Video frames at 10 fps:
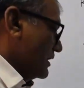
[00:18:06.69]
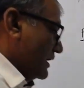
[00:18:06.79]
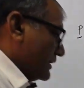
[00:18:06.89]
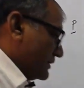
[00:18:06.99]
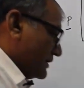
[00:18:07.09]

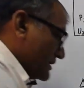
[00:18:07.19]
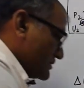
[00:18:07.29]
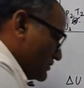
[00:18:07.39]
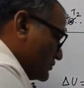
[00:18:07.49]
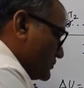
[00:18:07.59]
and
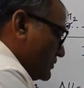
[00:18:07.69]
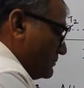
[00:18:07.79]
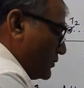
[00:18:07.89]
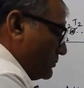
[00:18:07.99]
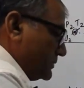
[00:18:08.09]
residual
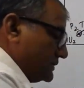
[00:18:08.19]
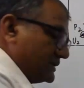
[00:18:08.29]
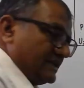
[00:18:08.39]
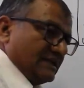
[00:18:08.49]
property